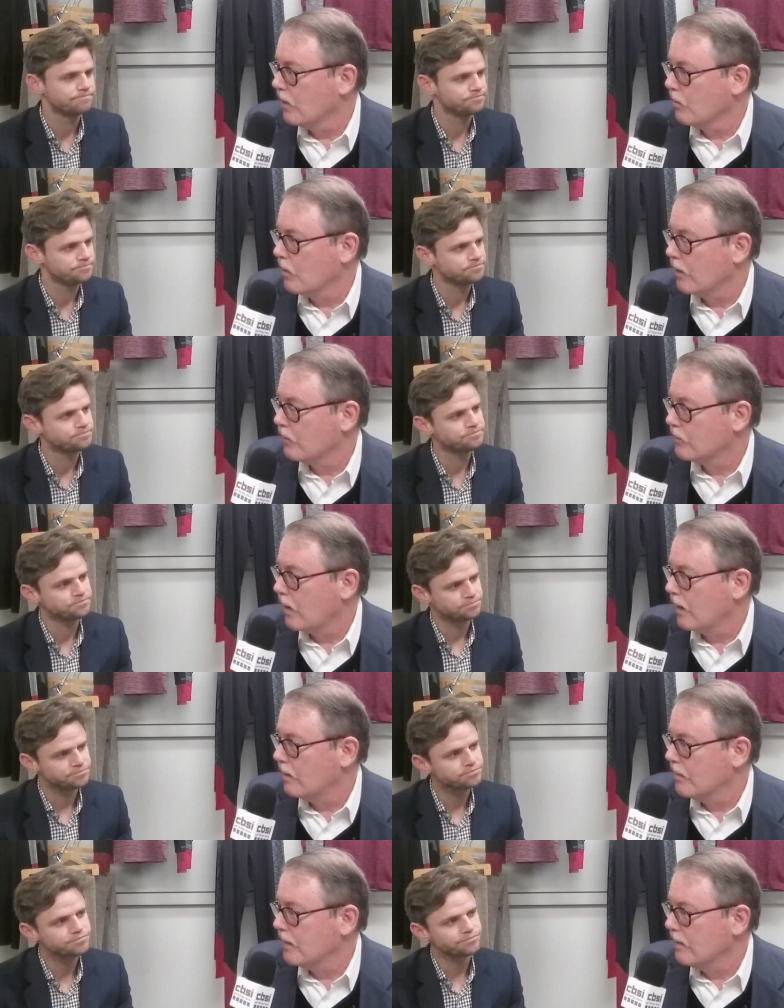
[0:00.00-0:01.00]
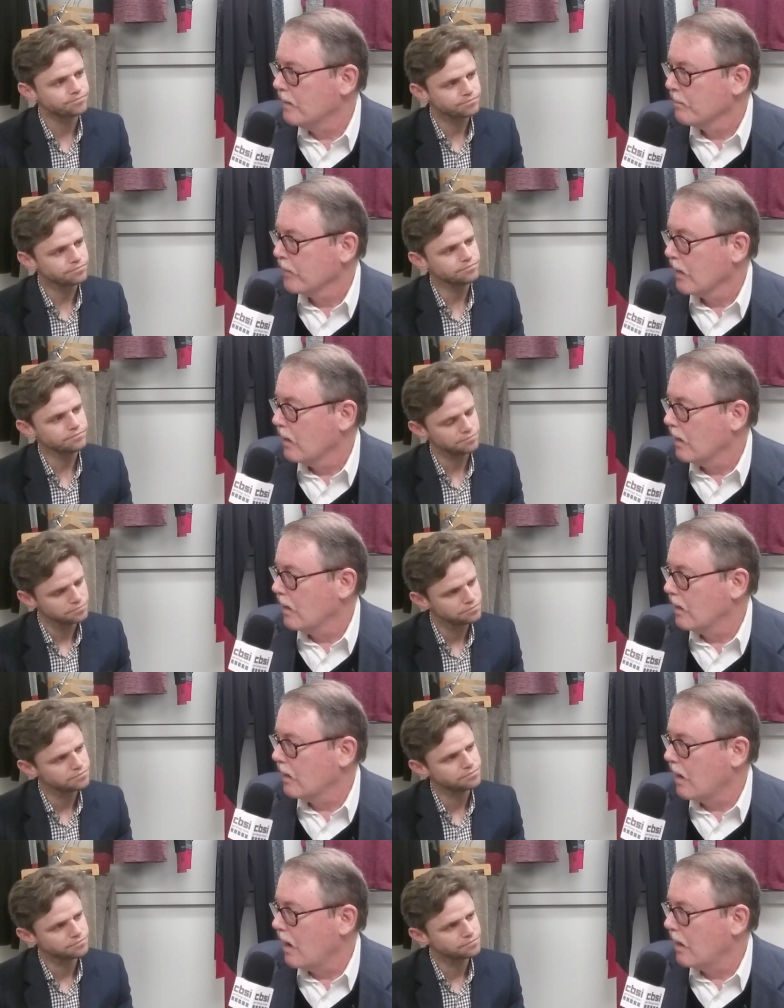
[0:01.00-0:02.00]
Speaker 1: do they want to try to be uh,
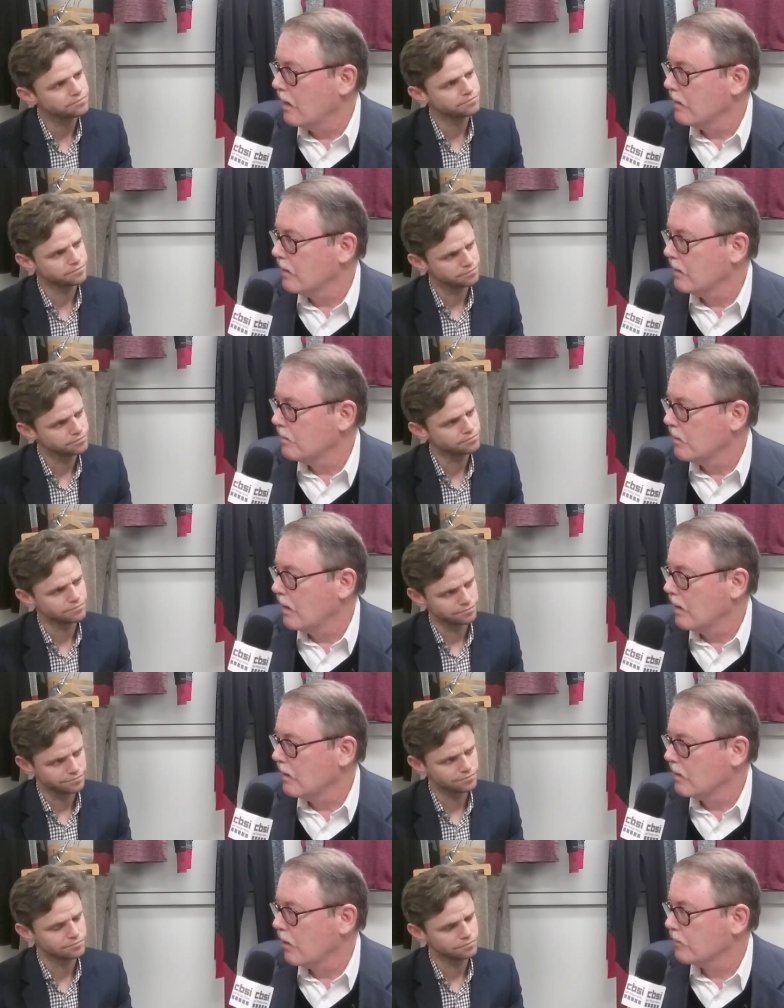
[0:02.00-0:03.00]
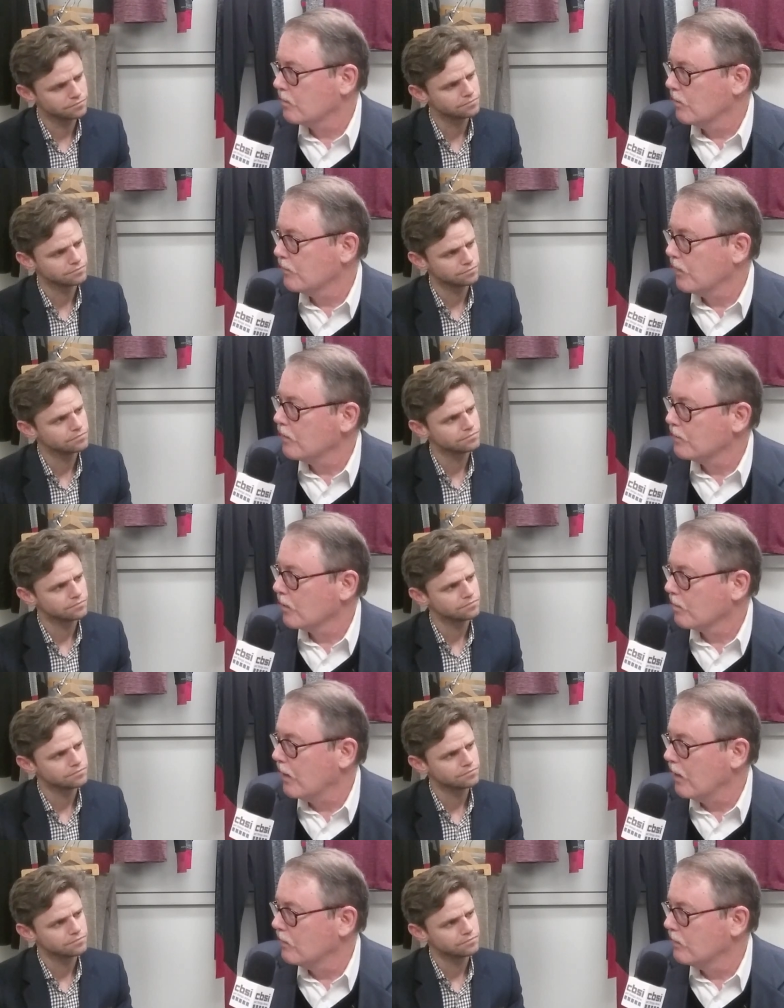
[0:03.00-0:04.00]
on a, a, customer's Facebook
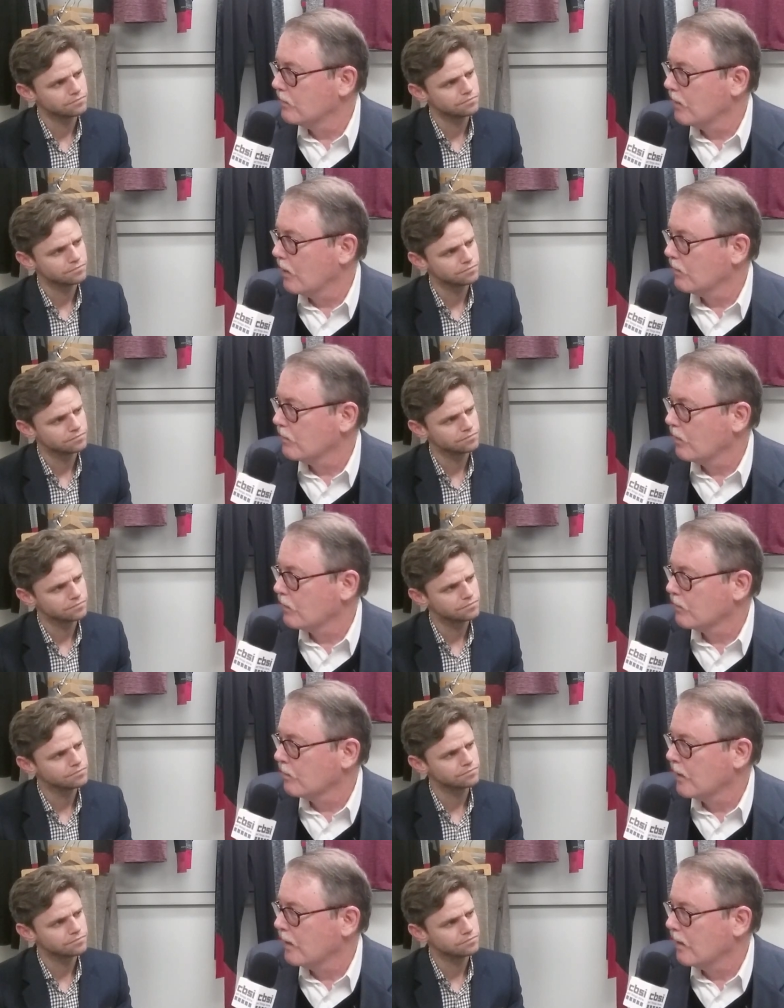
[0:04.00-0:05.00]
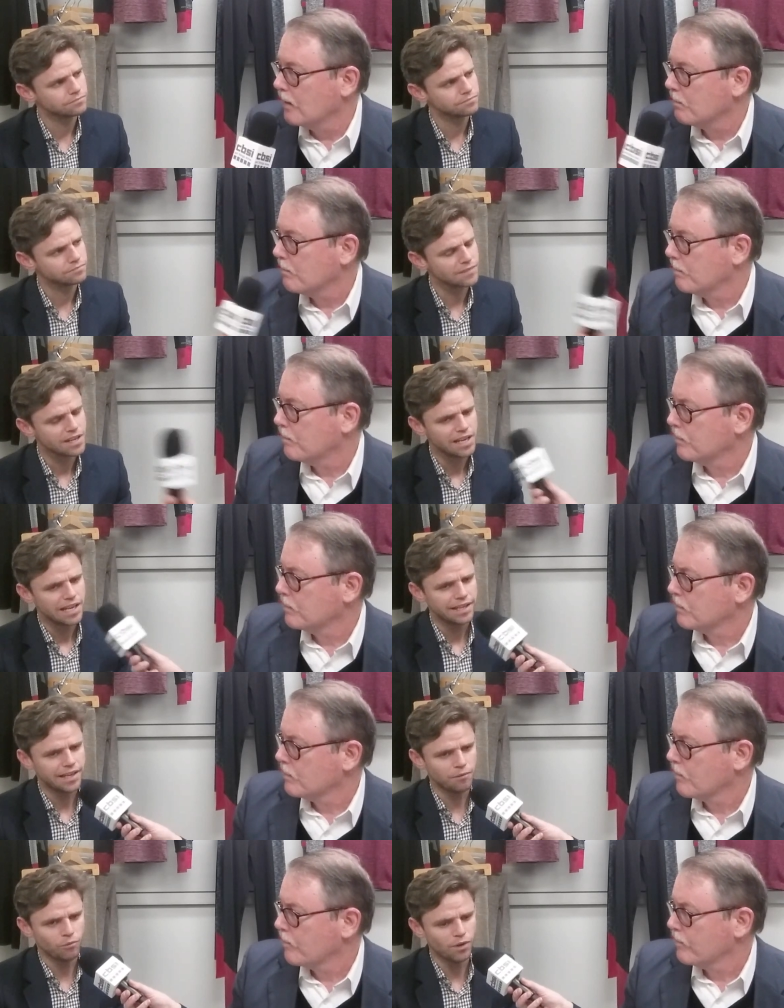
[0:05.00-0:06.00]
pages and other social media?
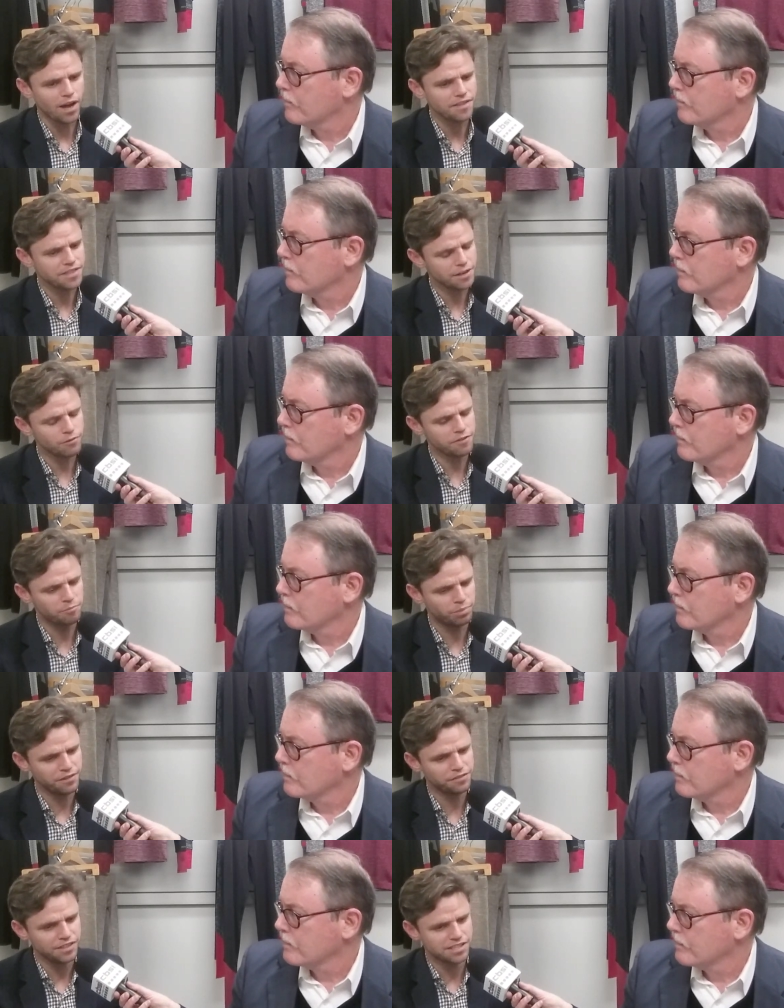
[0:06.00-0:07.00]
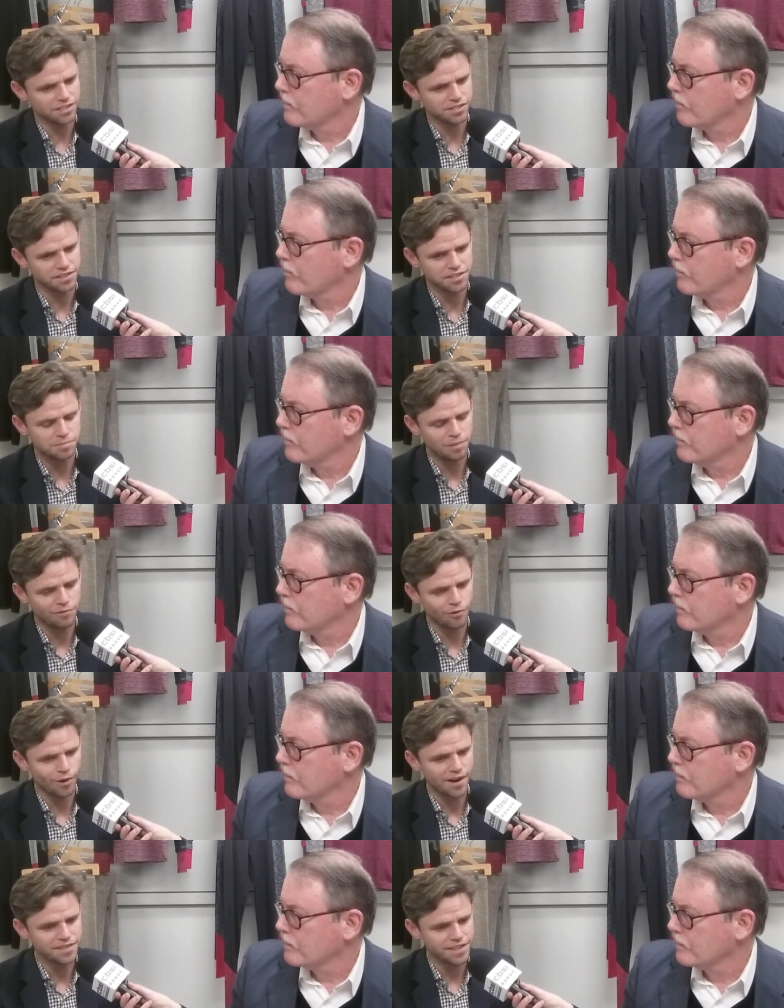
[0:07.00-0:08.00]
Speaker 2: Yeah, I think we've briefly touched on this
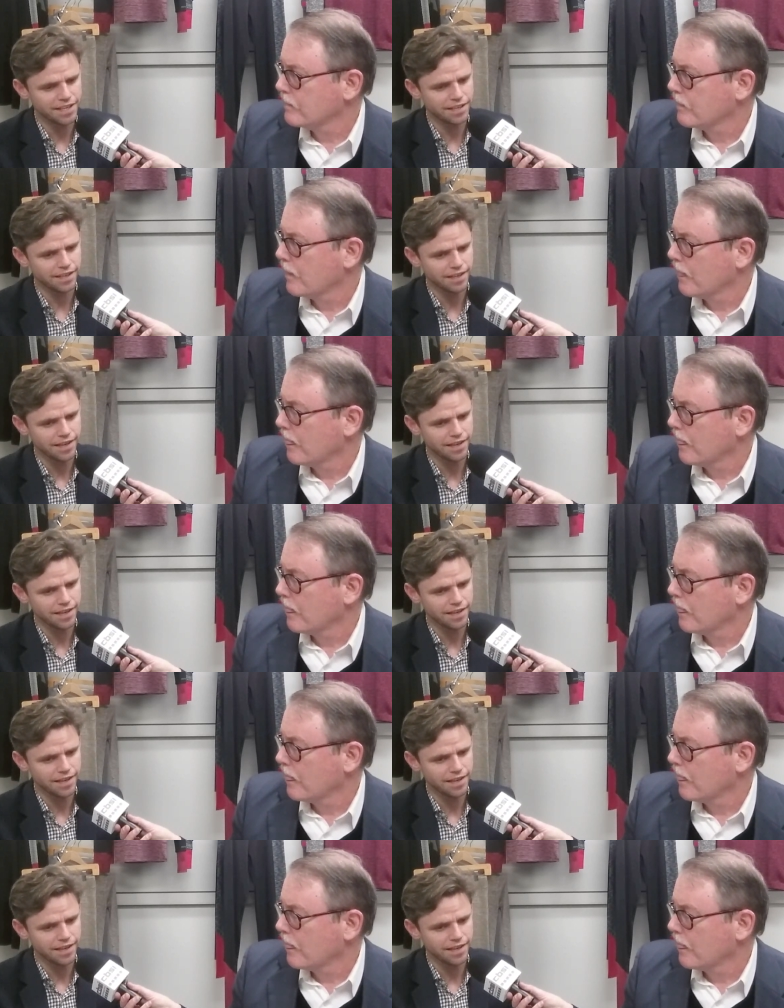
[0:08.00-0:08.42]
before. I think